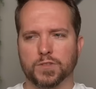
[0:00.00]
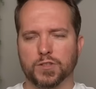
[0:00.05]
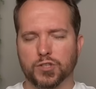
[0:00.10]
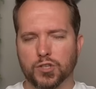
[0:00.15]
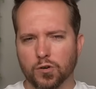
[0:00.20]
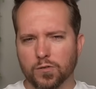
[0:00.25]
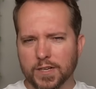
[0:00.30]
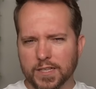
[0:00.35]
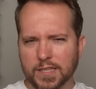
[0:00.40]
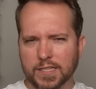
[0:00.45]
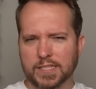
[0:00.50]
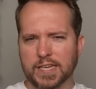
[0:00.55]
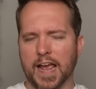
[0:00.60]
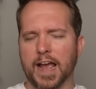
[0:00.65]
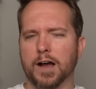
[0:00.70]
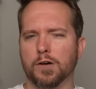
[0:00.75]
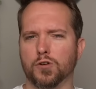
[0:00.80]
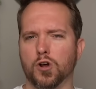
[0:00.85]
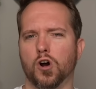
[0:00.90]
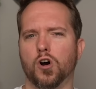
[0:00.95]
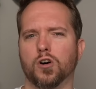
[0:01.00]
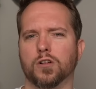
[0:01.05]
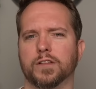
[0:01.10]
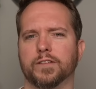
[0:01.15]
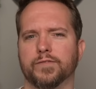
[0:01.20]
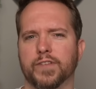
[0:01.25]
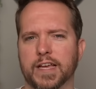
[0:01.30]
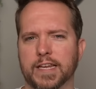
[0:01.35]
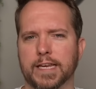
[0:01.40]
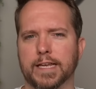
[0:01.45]
during the town hall
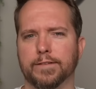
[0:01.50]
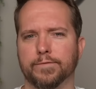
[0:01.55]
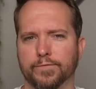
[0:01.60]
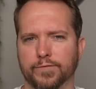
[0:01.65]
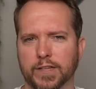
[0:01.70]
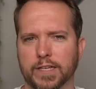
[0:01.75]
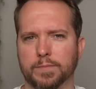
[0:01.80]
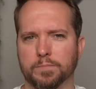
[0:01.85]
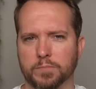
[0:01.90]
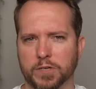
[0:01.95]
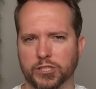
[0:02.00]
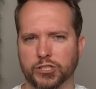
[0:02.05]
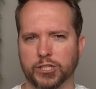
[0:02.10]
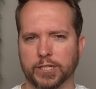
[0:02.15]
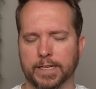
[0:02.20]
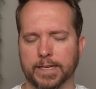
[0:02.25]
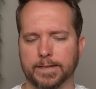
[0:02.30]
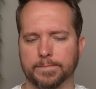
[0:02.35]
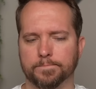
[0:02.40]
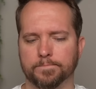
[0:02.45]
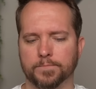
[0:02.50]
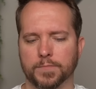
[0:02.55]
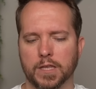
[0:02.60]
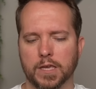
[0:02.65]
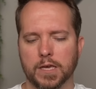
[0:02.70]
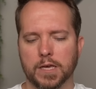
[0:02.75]
event in Flint, Michigan,